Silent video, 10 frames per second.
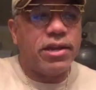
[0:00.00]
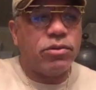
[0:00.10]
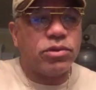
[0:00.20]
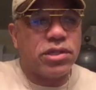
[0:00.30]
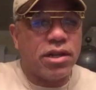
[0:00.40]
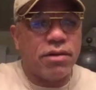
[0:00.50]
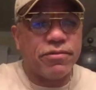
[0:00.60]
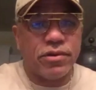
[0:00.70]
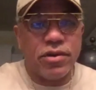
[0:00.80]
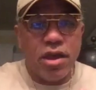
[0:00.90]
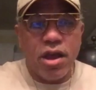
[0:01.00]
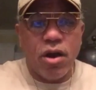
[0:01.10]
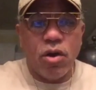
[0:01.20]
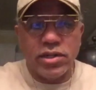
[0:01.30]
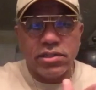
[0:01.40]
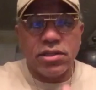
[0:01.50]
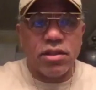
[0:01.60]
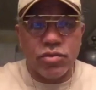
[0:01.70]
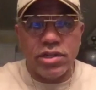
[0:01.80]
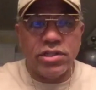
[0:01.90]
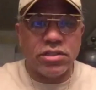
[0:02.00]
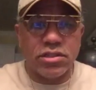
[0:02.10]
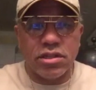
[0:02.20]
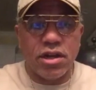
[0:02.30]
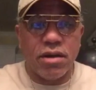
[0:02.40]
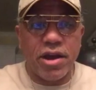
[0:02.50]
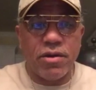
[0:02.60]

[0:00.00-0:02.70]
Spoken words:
it was set up for all these other releases to come out.